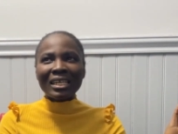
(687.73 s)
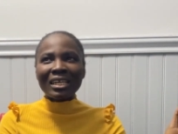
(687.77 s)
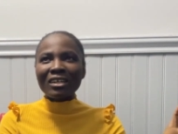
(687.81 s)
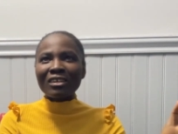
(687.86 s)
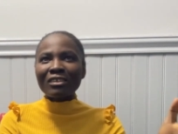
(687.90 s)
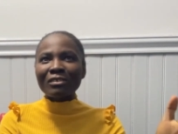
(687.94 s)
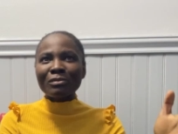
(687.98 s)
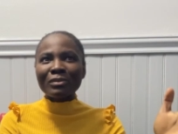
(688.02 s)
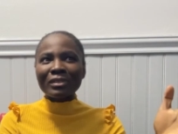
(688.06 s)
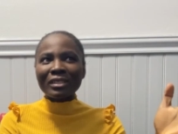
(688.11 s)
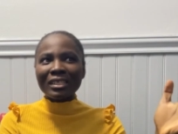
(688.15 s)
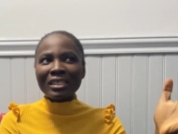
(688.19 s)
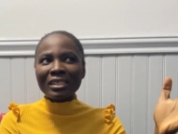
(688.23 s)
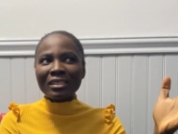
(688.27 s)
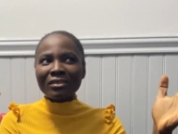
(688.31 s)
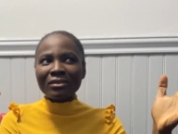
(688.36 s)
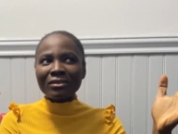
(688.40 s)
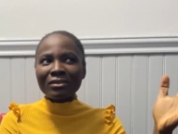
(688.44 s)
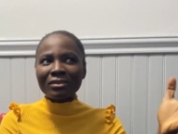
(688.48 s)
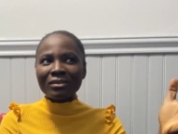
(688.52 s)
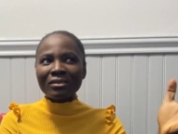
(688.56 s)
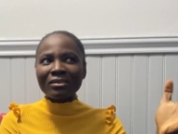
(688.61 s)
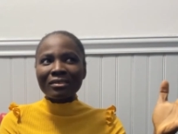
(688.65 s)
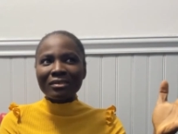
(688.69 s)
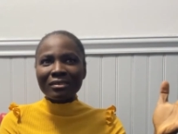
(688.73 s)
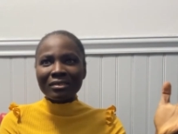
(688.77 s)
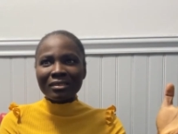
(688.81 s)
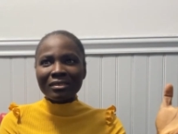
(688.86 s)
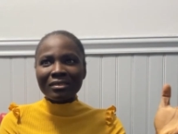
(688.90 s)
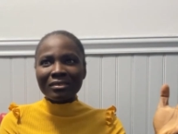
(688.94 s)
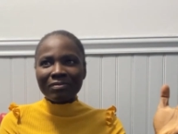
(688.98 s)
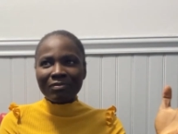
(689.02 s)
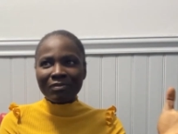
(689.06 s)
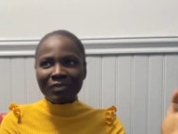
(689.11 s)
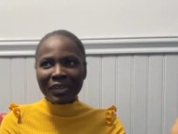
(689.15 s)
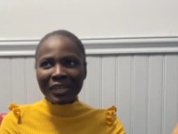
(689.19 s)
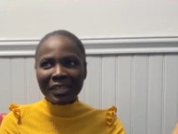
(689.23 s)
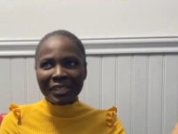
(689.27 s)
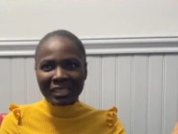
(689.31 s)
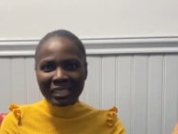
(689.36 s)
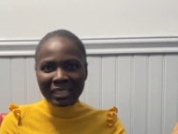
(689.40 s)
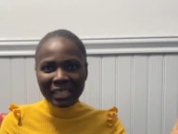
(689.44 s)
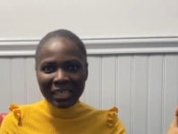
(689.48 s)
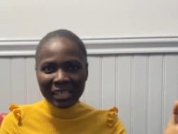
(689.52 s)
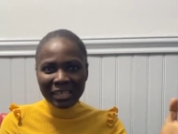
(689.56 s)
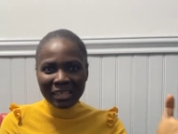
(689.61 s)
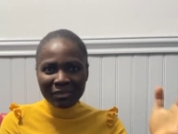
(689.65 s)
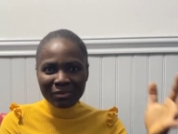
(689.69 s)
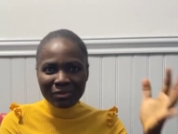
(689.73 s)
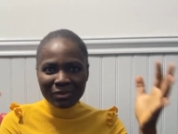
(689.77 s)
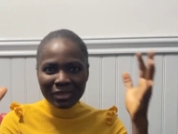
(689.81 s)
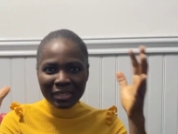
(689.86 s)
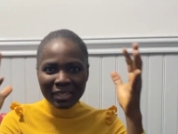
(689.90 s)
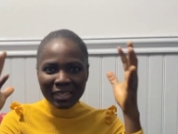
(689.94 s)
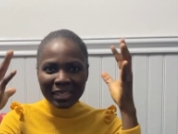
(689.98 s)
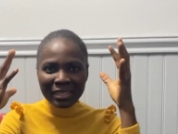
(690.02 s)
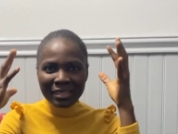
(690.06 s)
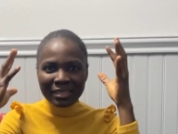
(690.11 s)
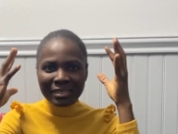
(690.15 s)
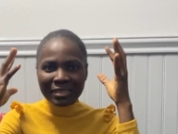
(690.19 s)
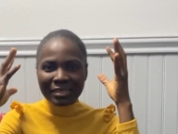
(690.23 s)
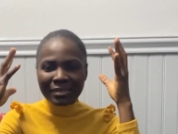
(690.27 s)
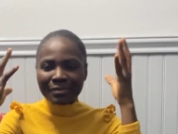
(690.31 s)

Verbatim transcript: I'll be like, oh, it's Friday, I have to get